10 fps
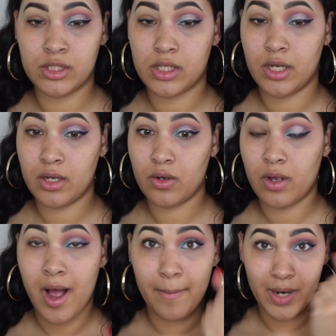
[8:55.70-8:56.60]
just gonna
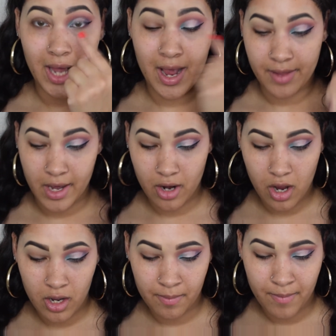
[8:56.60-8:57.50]
apply that
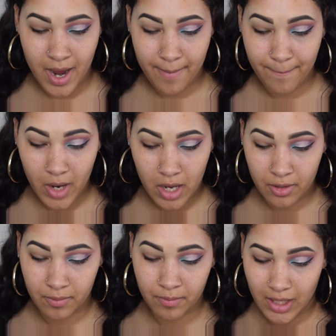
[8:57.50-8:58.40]
on my
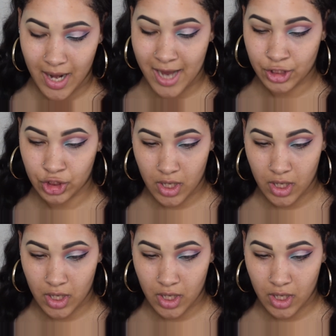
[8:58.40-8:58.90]
bottom lash